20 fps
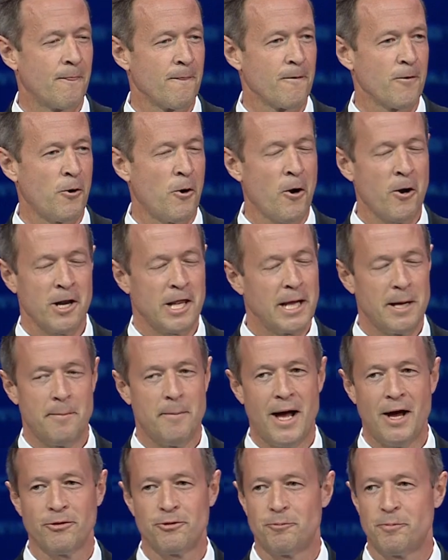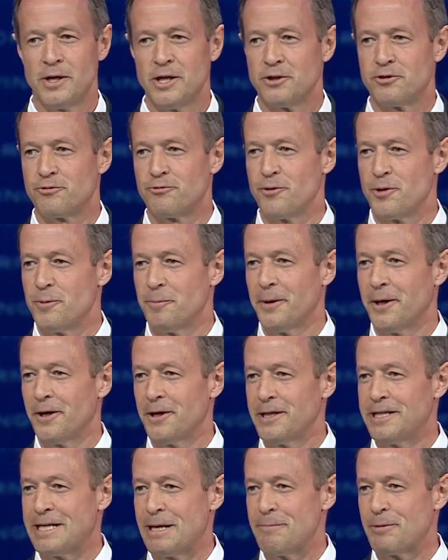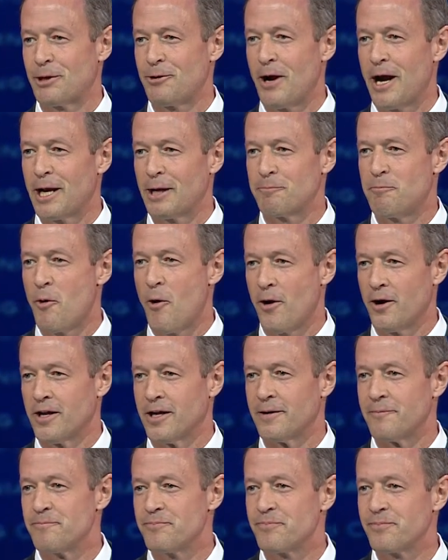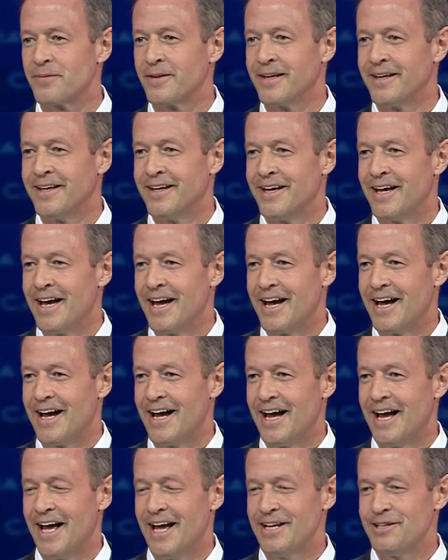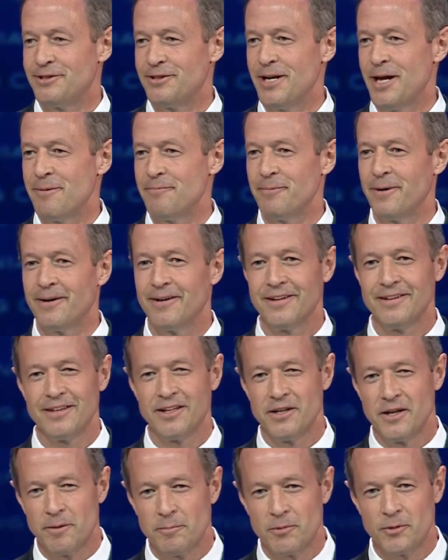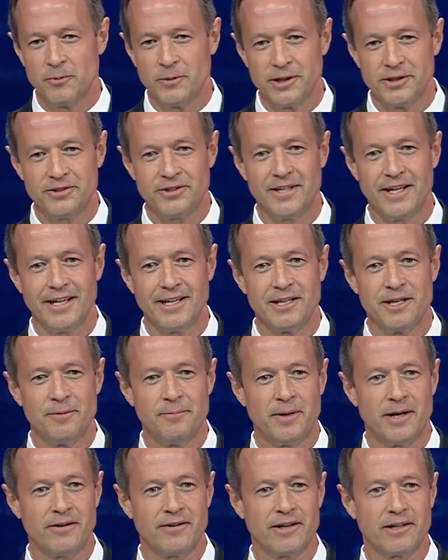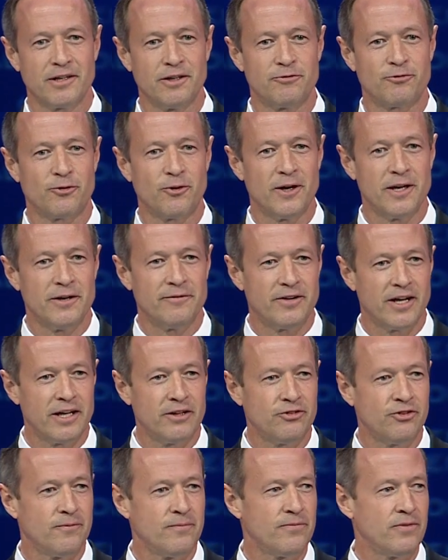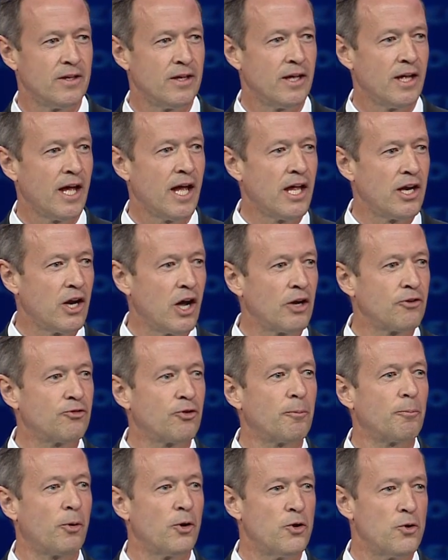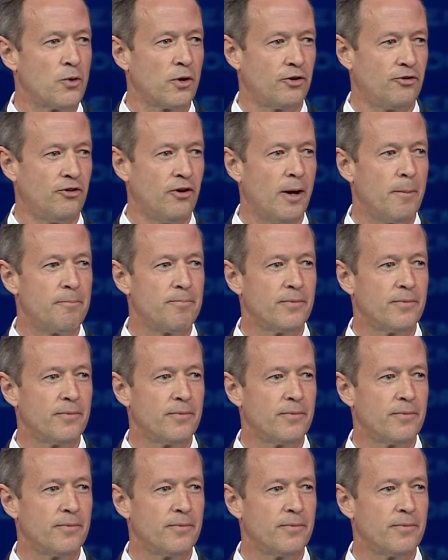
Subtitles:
hardly a mouthpiece for the Maryland Democratic Party, has named Maryland the number one state in America for innovation and entrepreneurship.